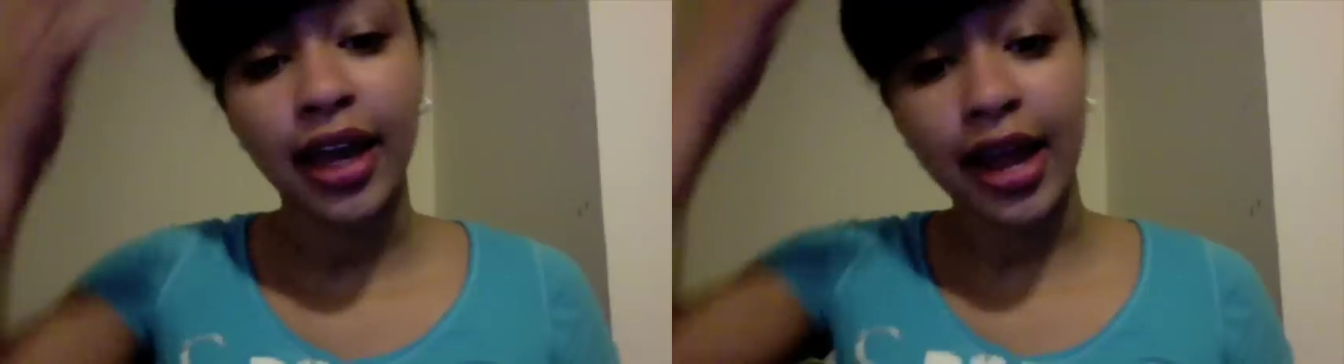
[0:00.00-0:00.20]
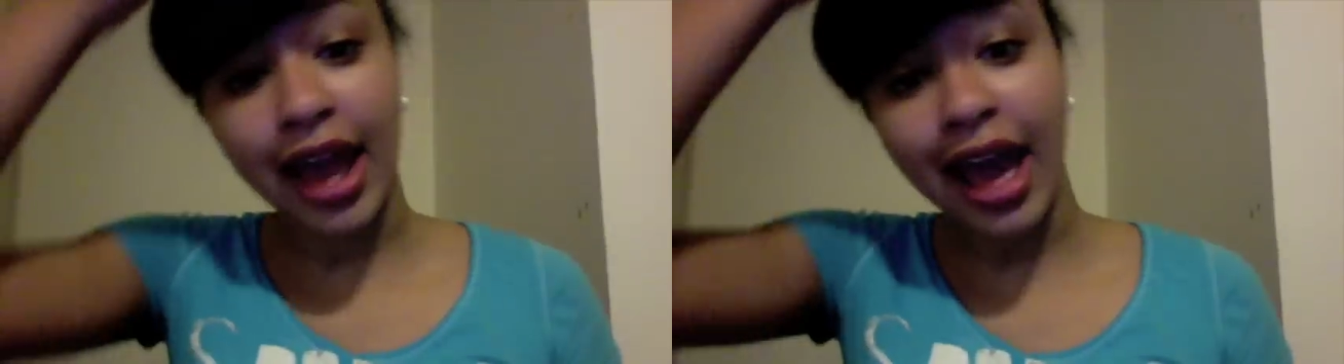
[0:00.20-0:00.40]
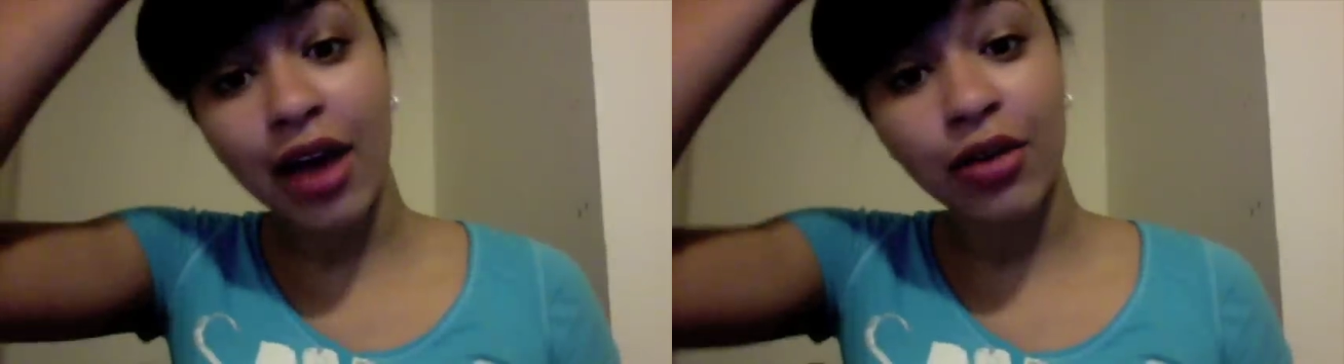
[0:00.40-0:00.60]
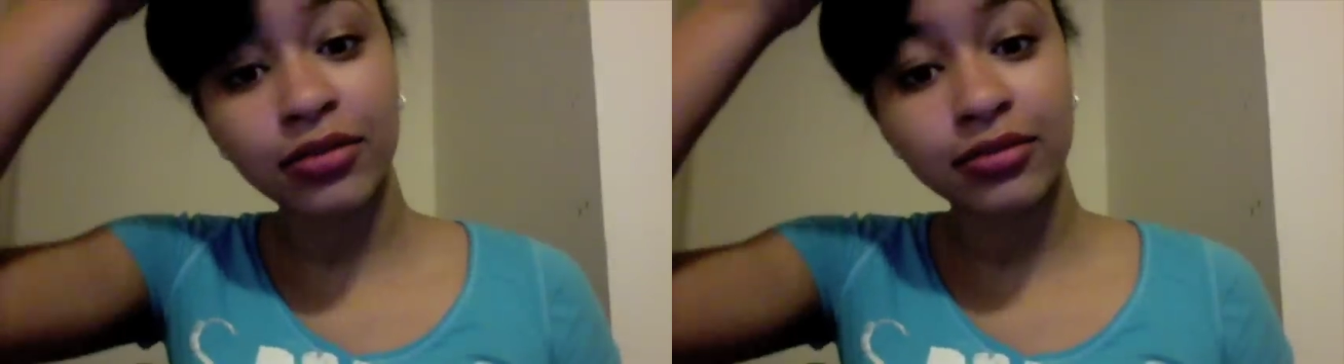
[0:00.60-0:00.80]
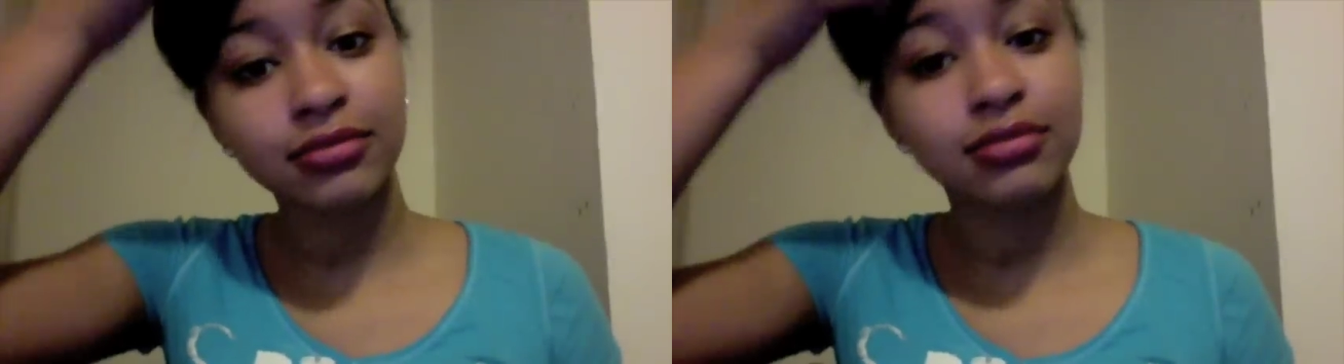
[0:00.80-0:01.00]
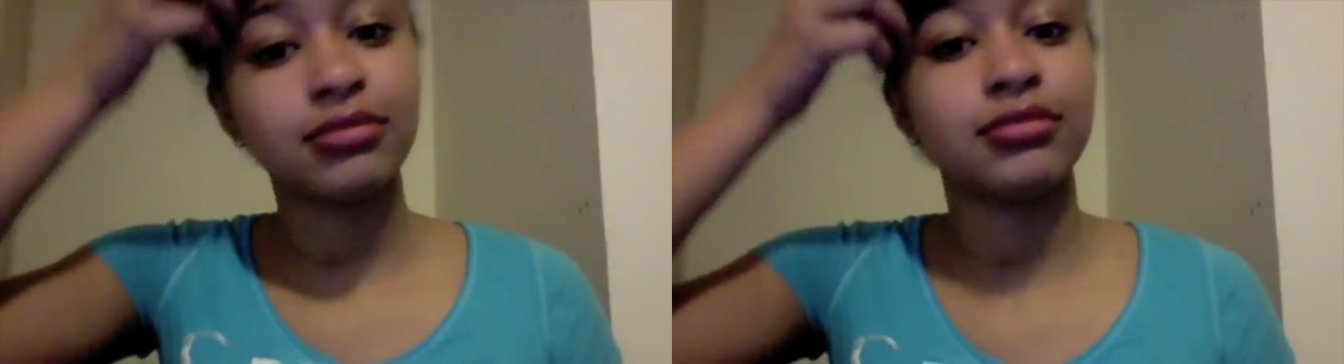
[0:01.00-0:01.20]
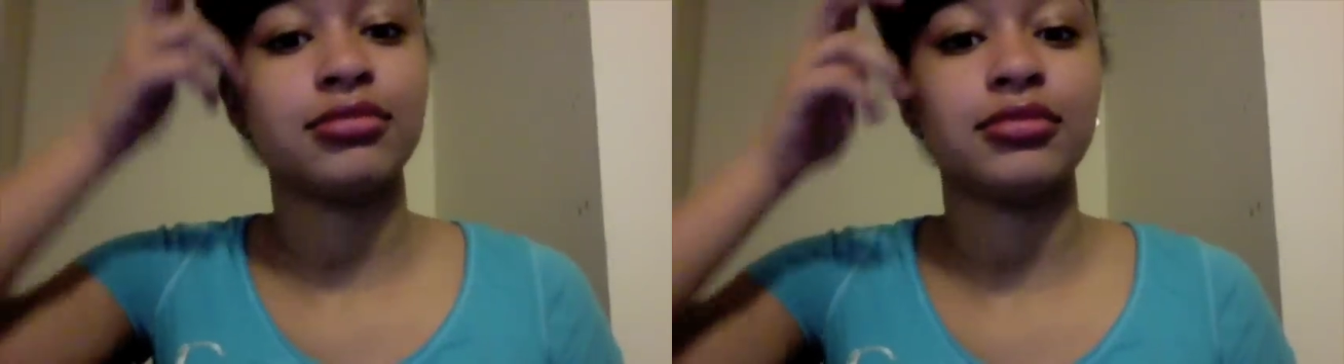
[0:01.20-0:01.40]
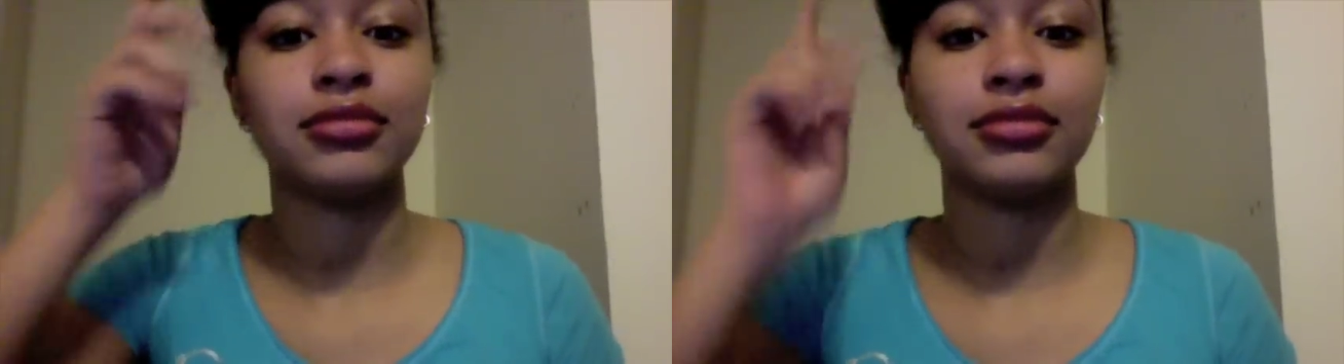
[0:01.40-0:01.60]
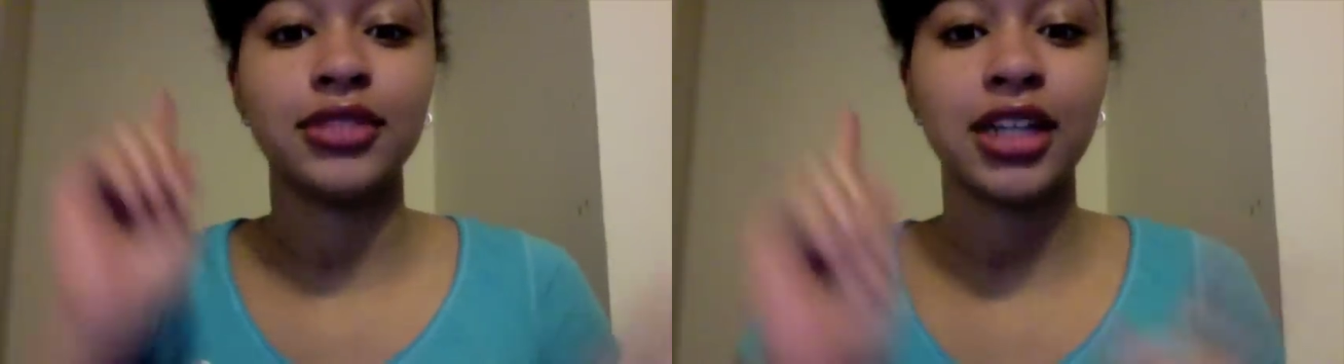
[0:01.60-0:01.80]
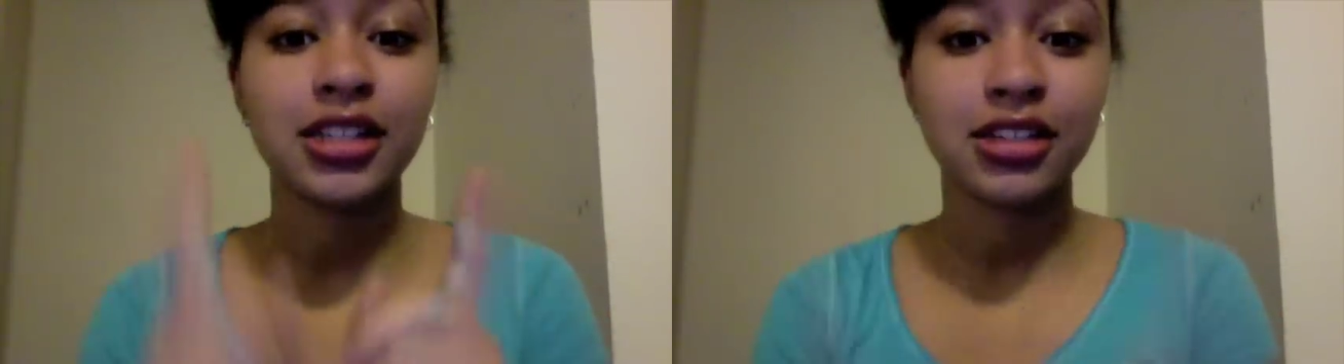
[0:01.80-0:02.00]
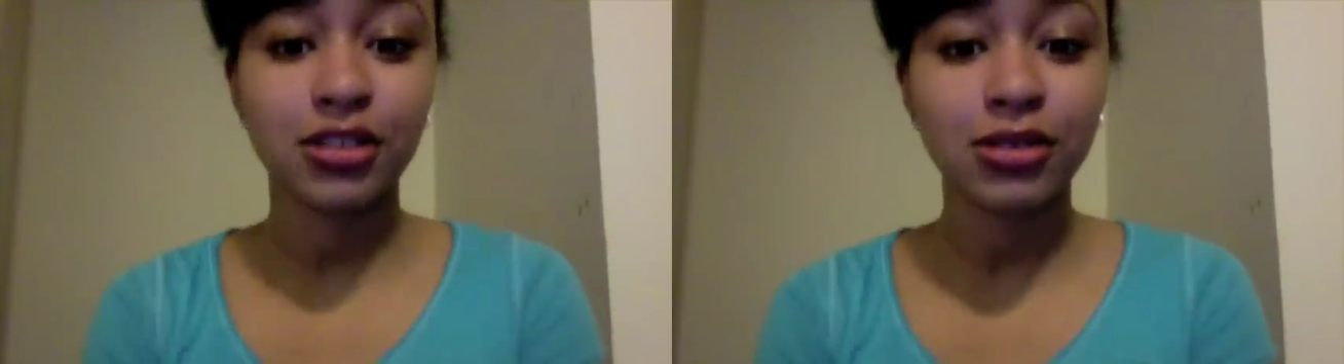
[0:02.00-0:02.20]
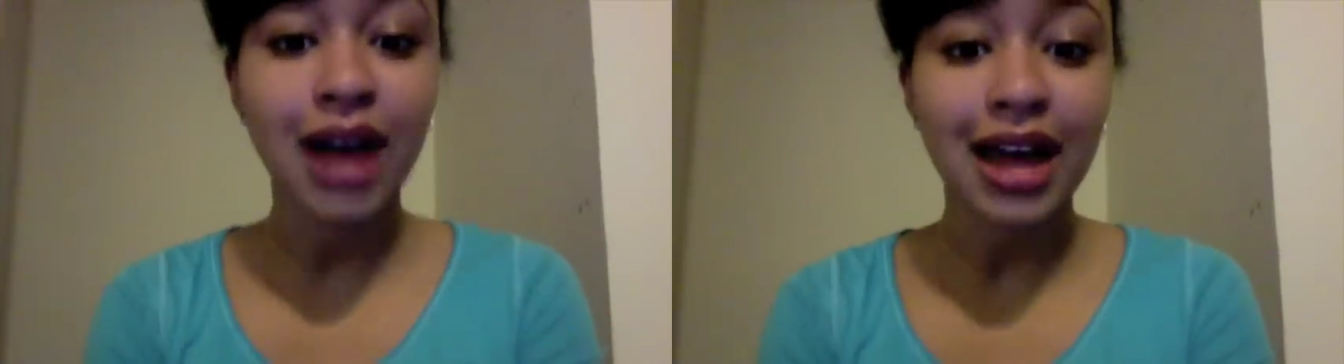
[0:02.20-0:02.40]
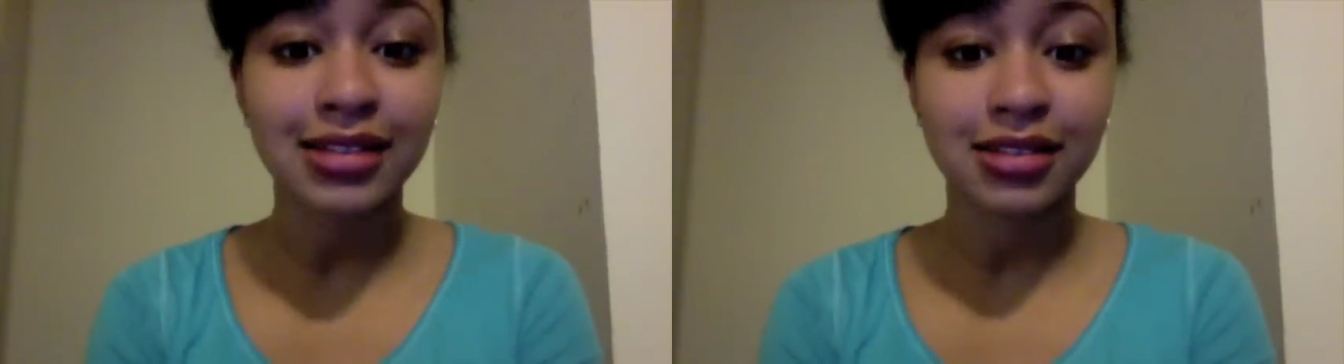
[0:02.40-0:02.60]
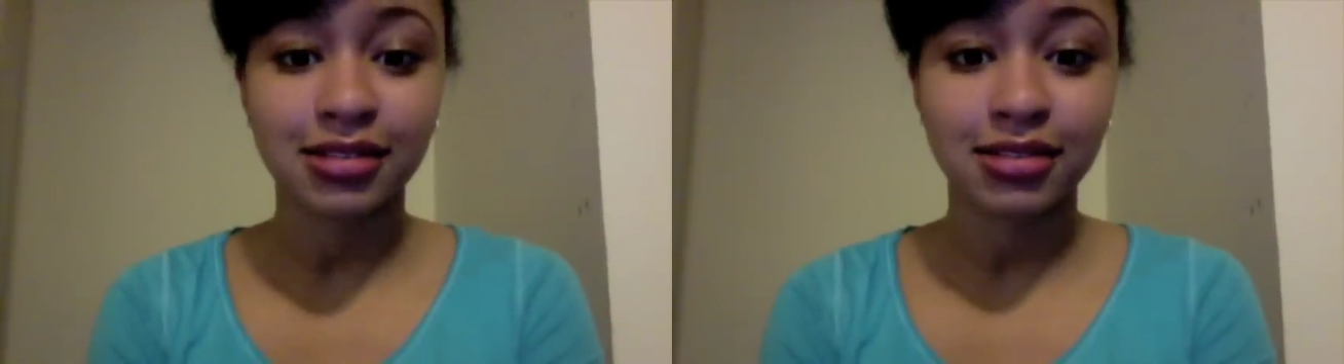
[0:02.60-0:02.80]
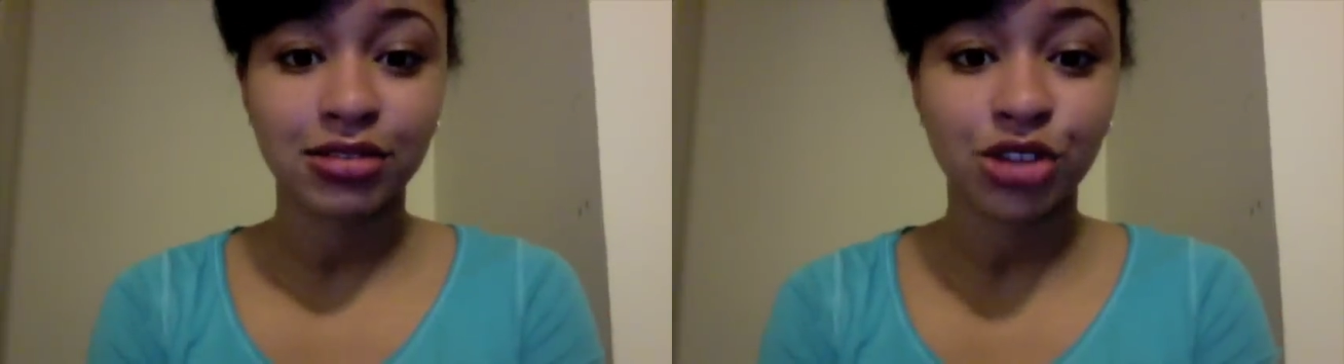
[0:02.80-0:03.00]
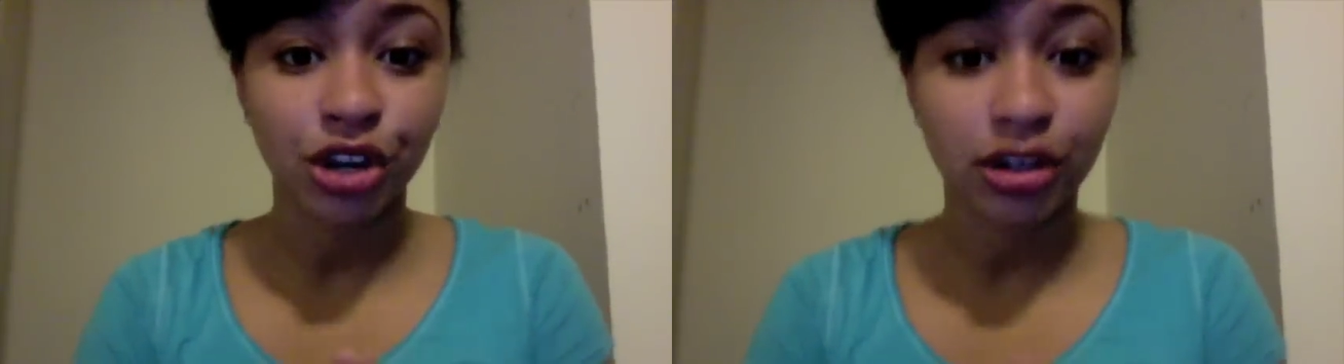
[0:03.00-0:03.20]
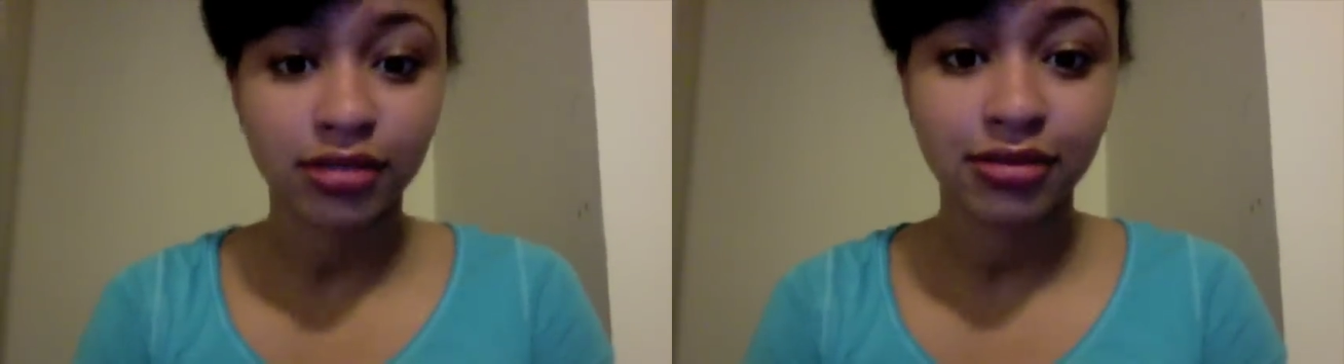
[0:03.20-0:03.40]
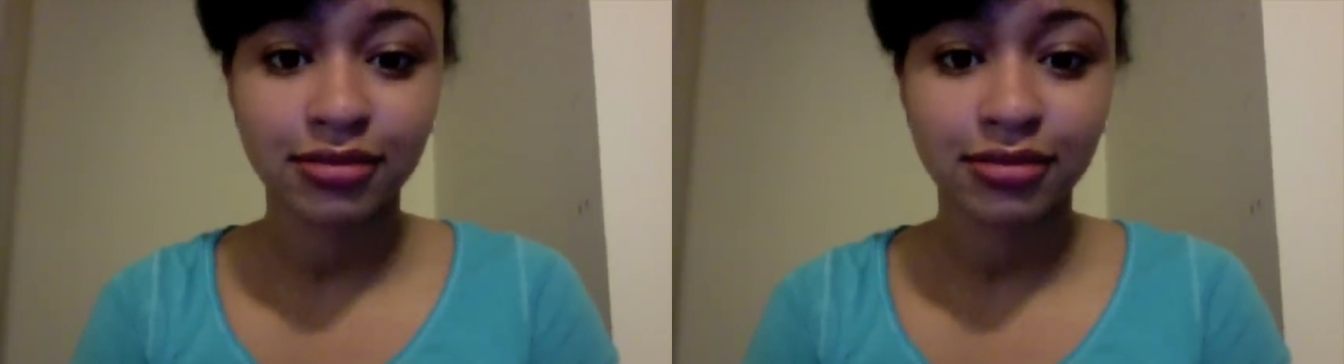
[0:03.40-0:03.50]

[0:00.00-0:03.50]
and now it's you guys' turn.